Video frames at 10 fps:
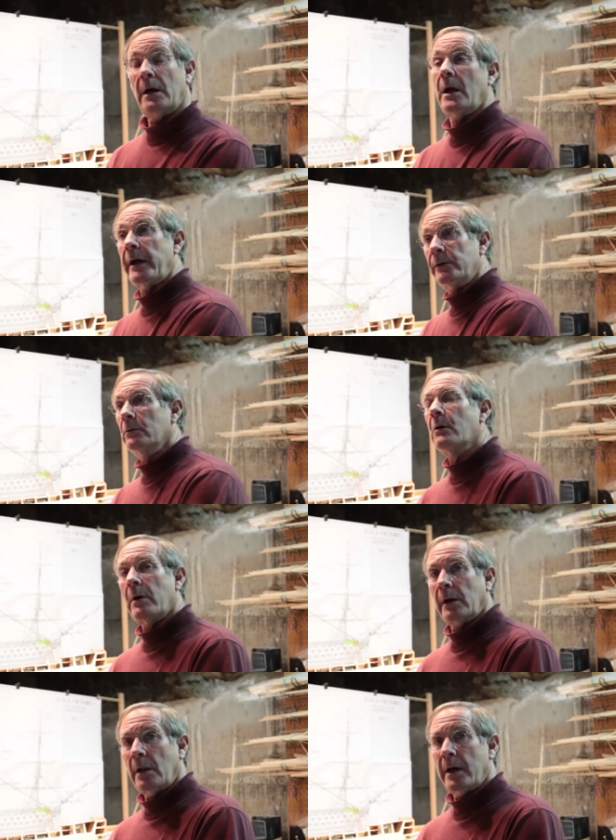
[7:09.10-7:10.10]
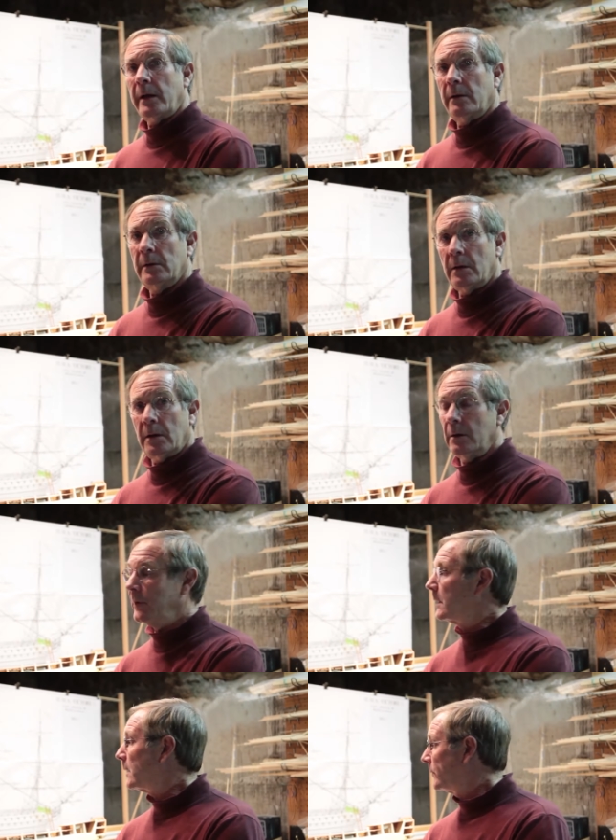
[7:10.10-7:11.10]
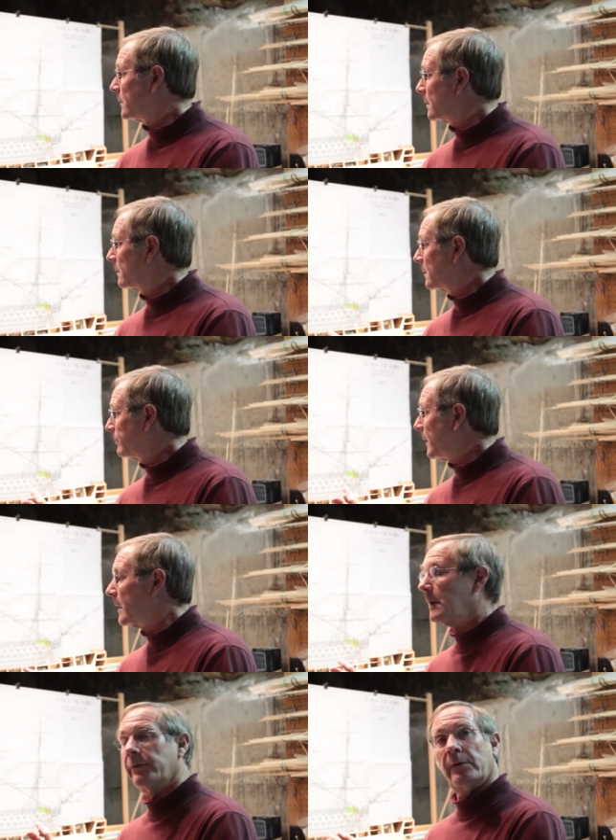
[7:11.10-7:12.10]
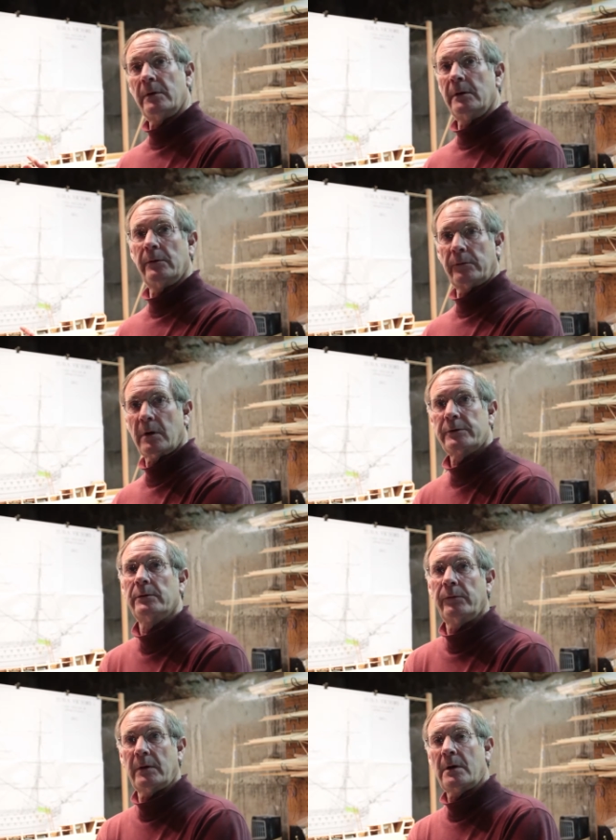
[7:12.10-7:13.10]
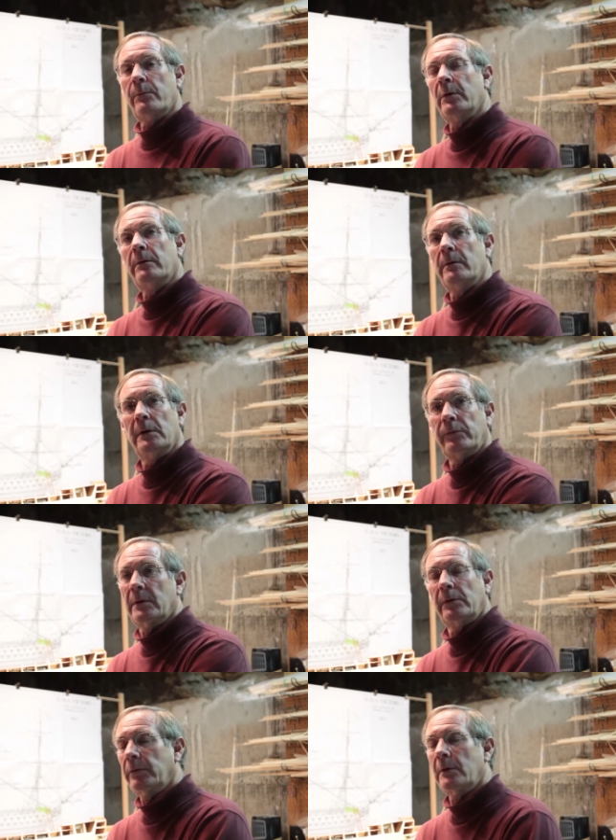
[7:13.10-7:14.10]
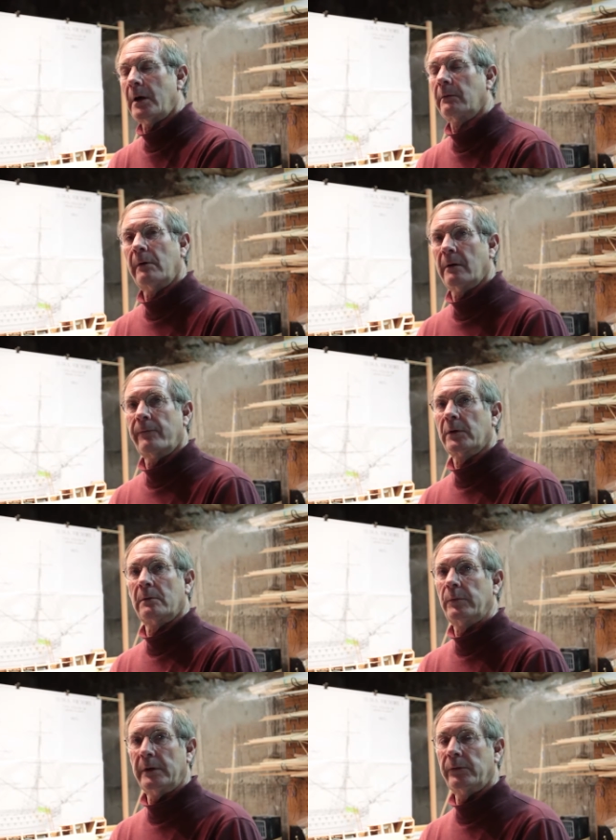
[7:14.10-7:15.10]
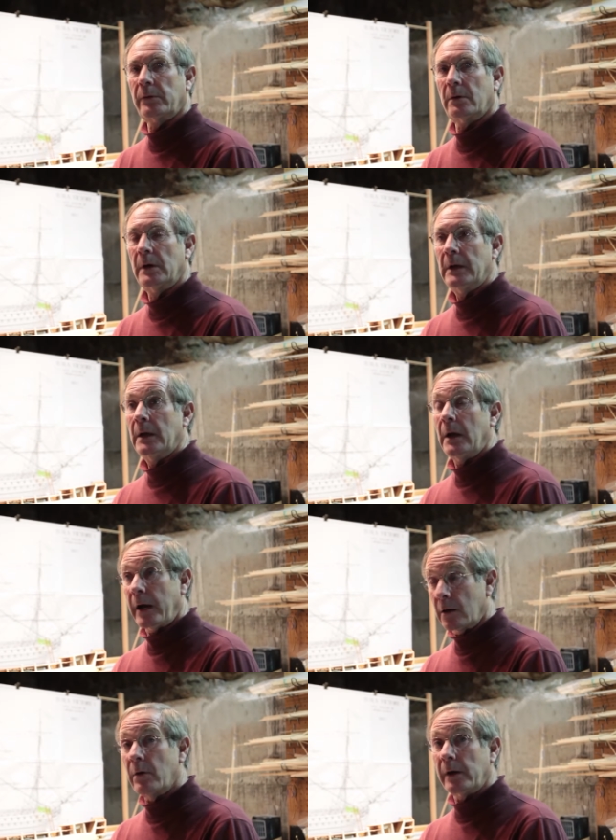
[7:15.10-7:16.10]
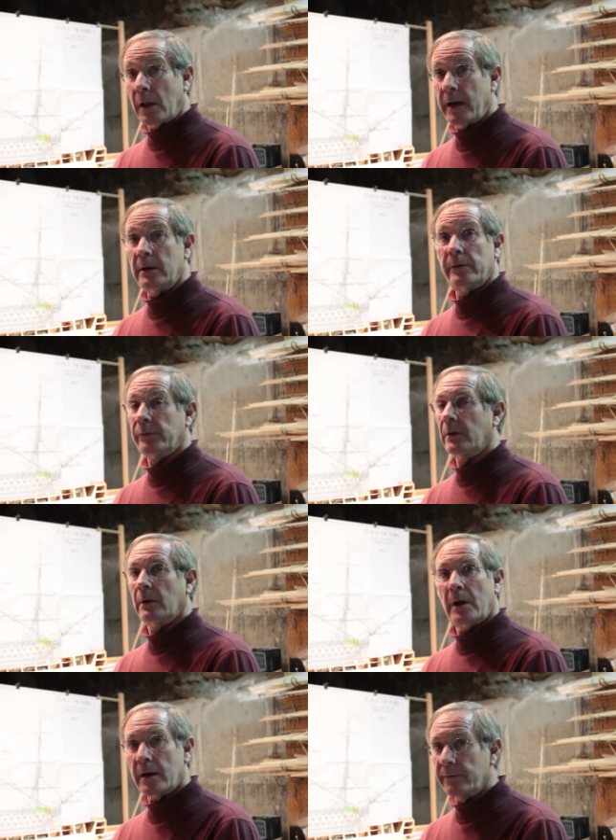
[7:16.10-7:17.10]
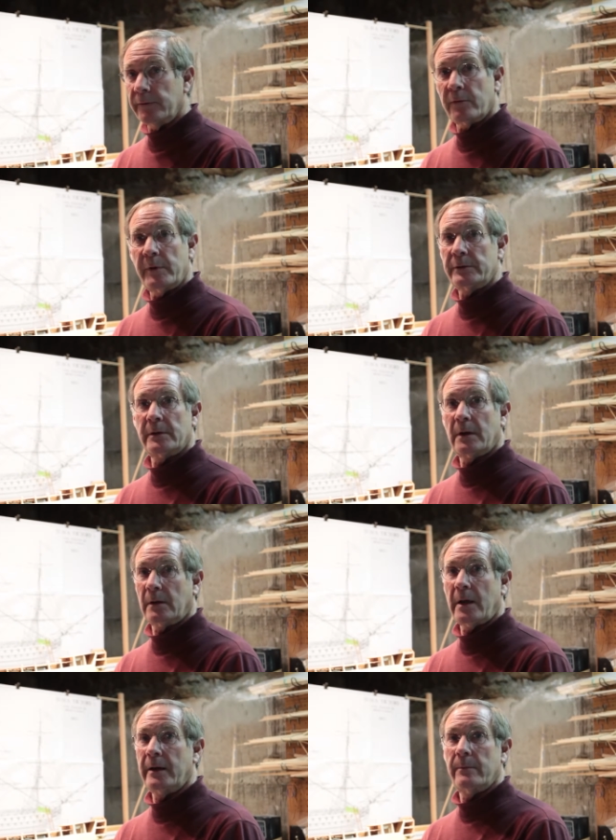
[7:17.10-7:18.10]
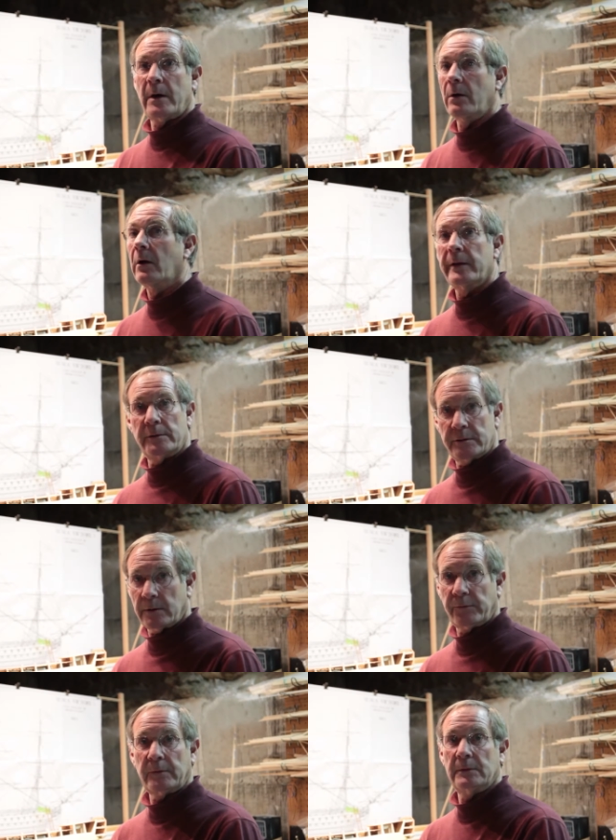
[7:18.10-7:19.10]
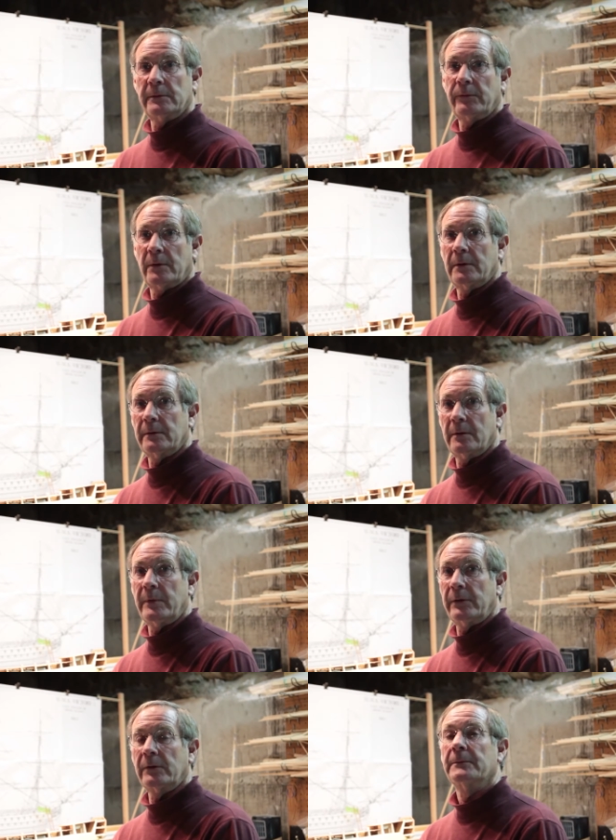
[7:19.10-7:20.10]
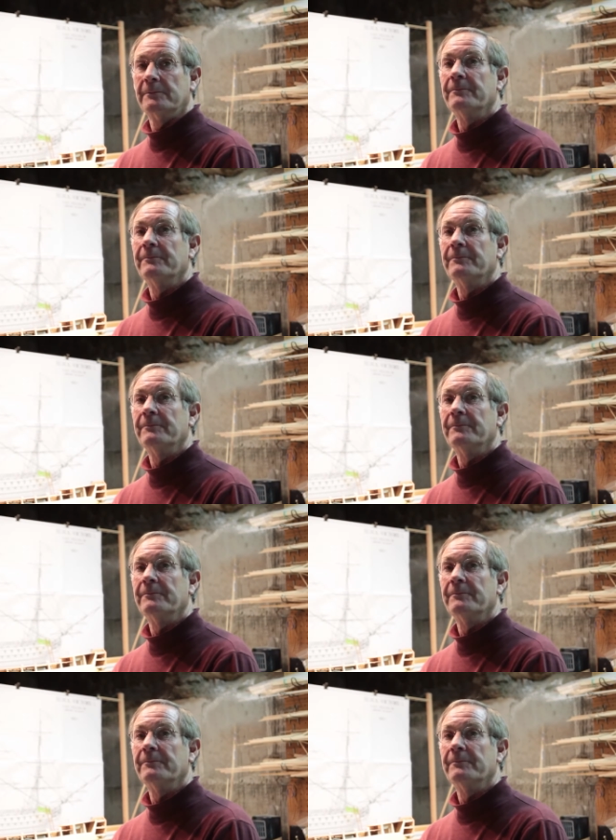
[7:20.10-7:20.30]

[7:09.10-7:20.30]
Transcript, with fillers: I do go online uh-huh. uh, because the, the plans and the instructions that come with these things are not ever complete. So mm-hmm. I go online, and there's a lot of information online about all these ships. Mm-hmm. It's uh, amazing.